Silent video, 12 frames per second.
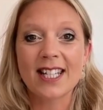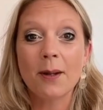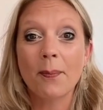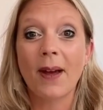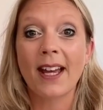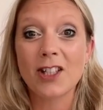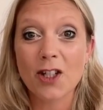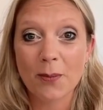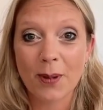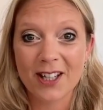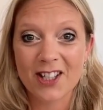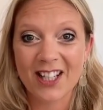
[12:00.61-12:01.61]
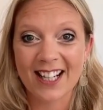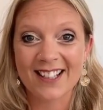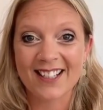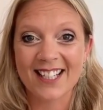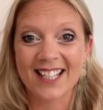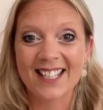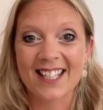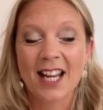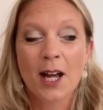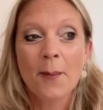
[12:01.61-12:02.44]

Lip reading: Think back to your past challenges.